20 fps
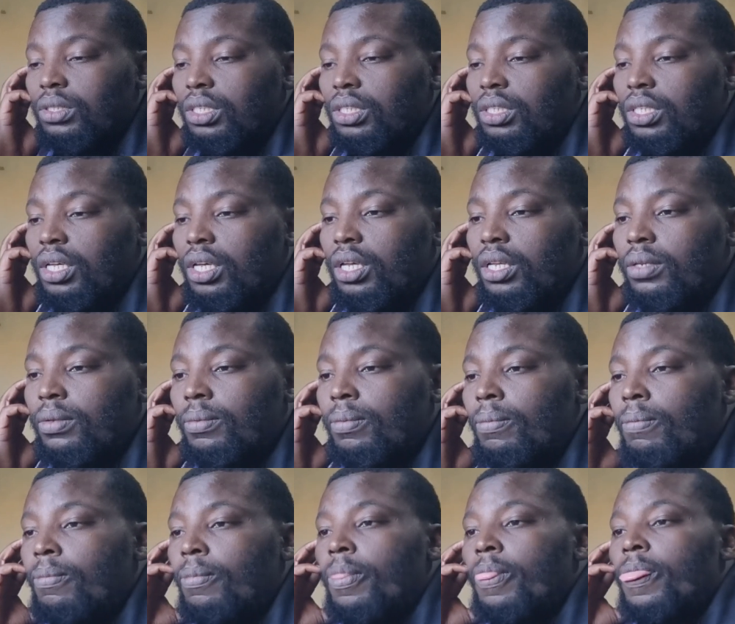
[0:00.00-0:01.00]
And then
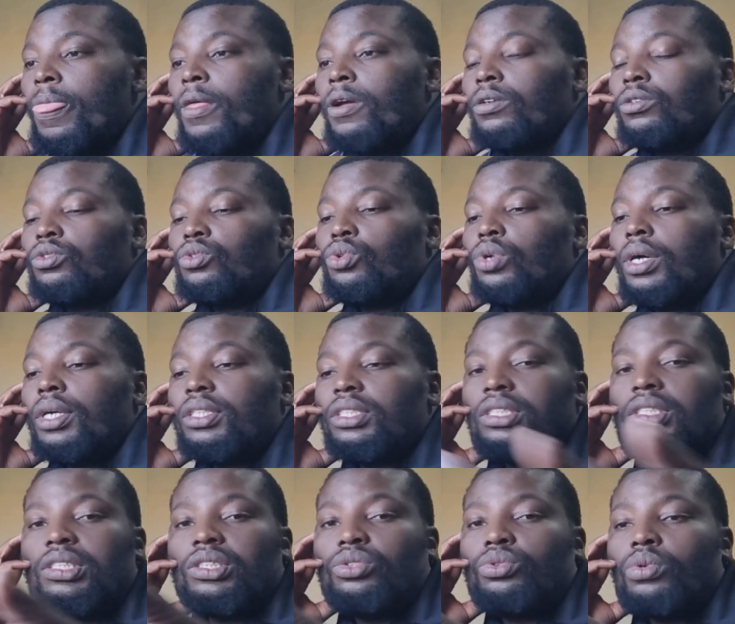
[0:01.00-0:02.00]
towards
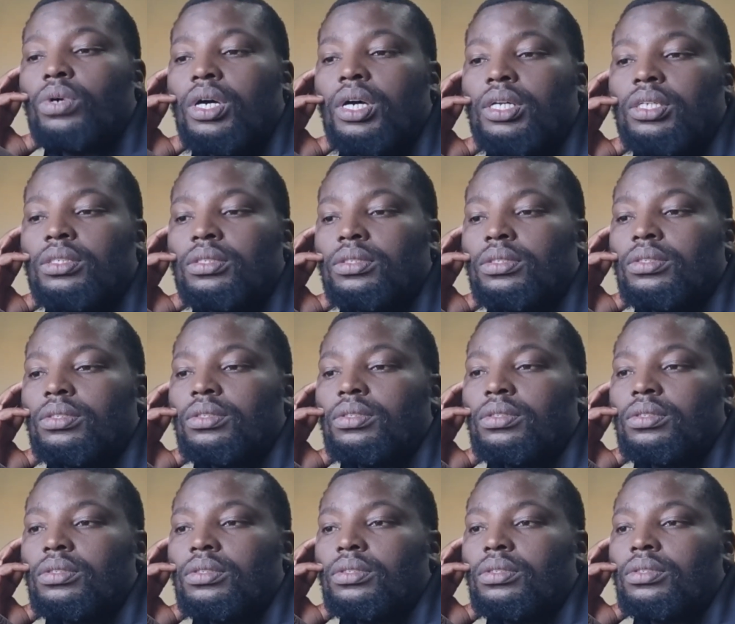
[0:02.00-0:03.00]
this one,
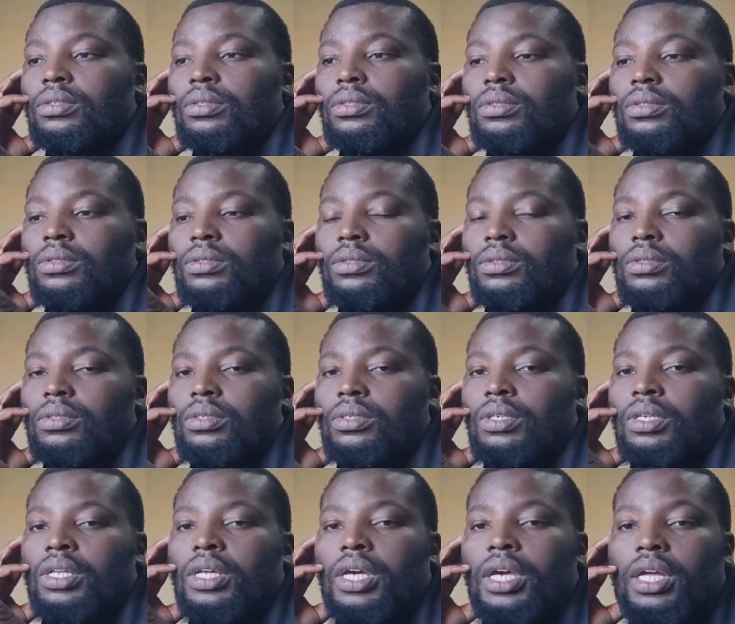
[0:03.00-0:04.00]

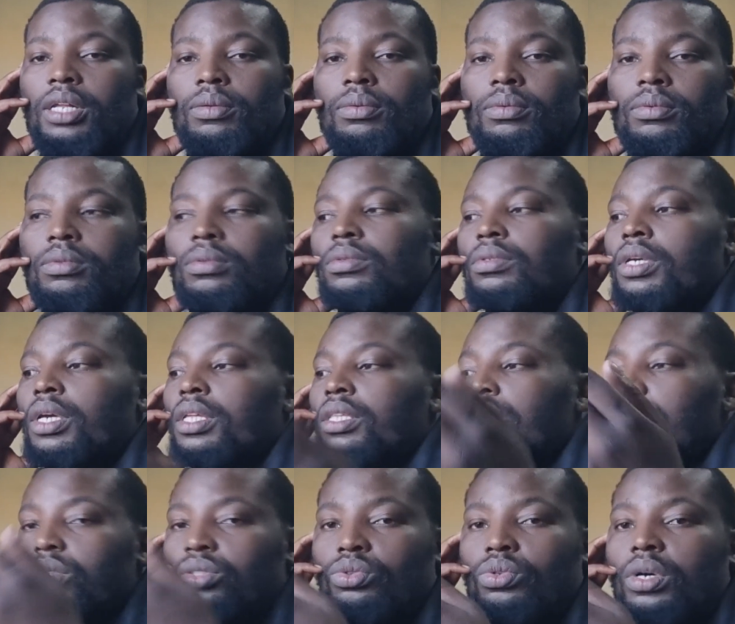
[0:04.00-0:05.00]
it had, and
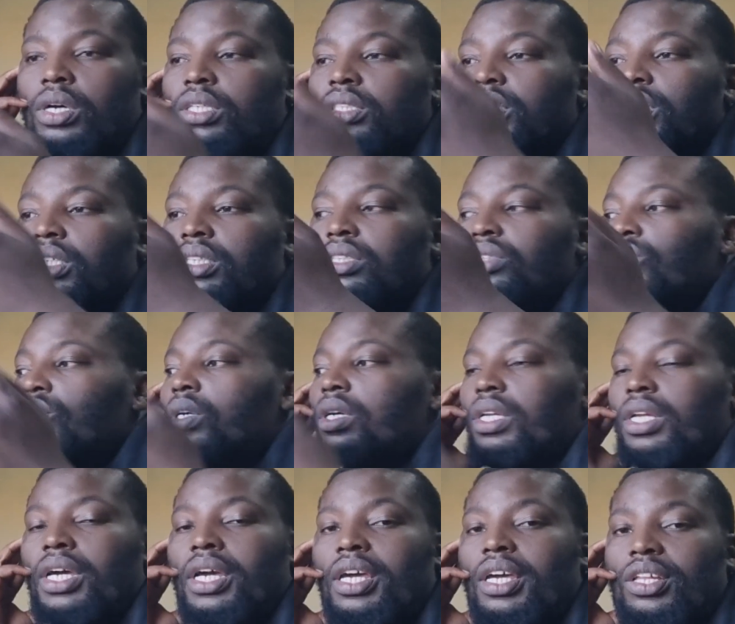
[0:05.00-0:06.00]
this
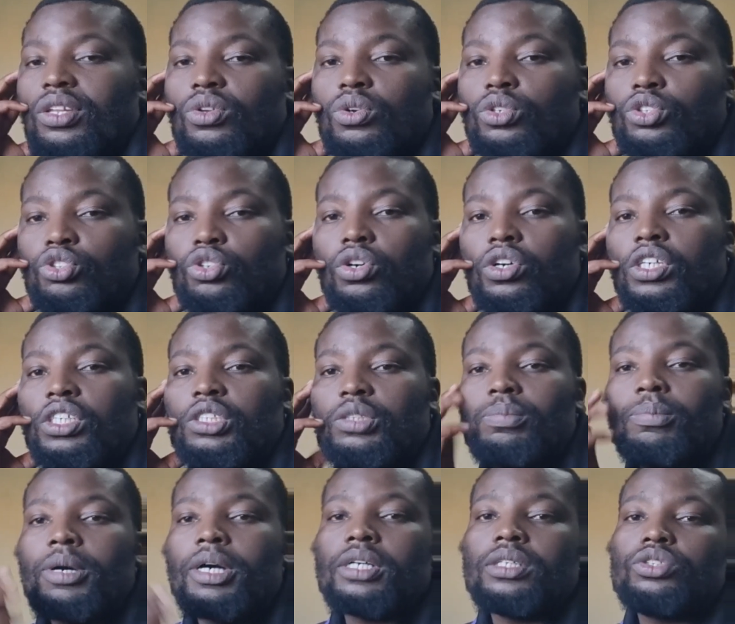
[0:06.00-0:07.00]
one, I had no choice
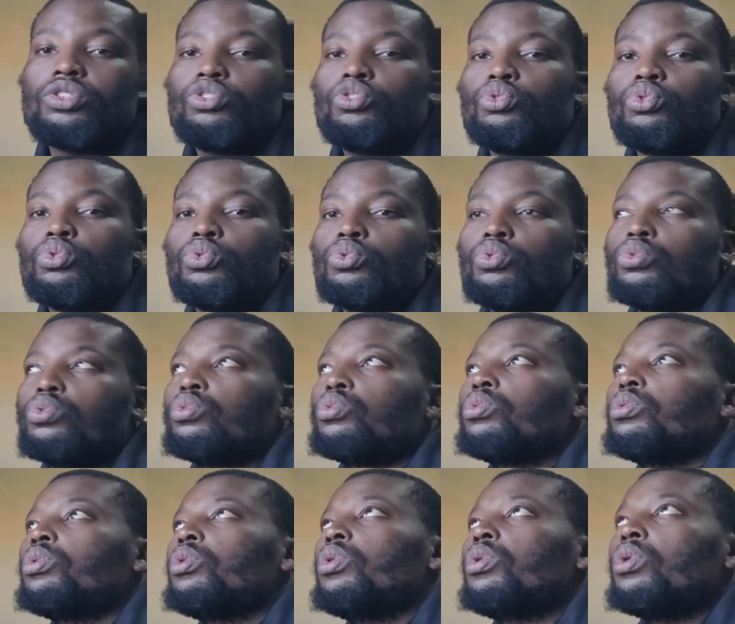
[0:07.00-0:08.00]
but to
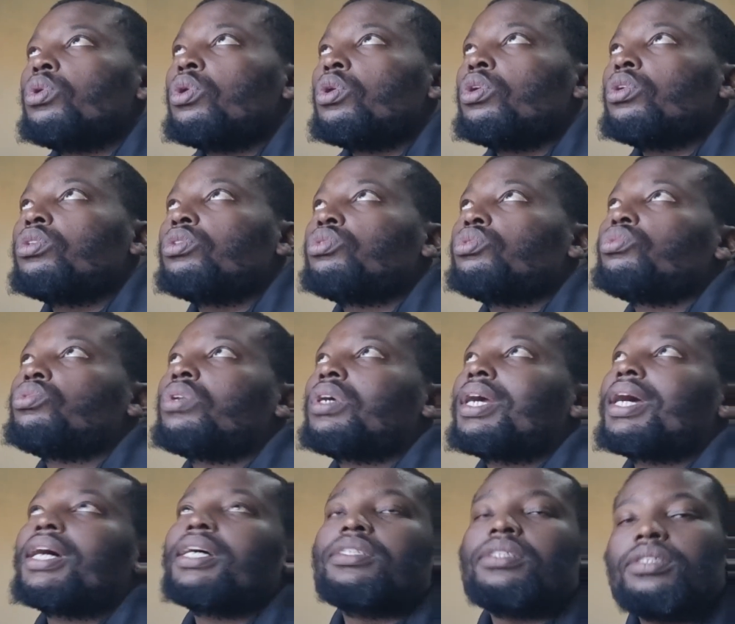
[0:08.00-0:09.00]

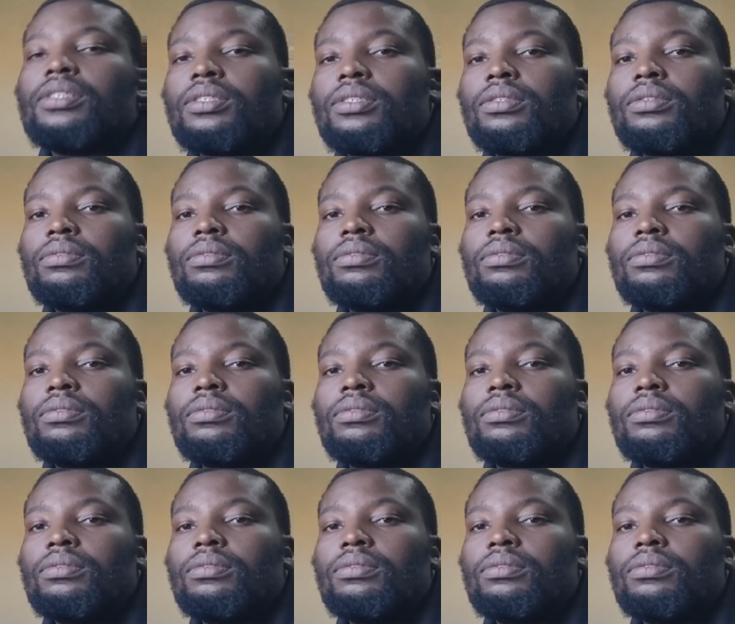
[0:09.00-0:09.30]
cut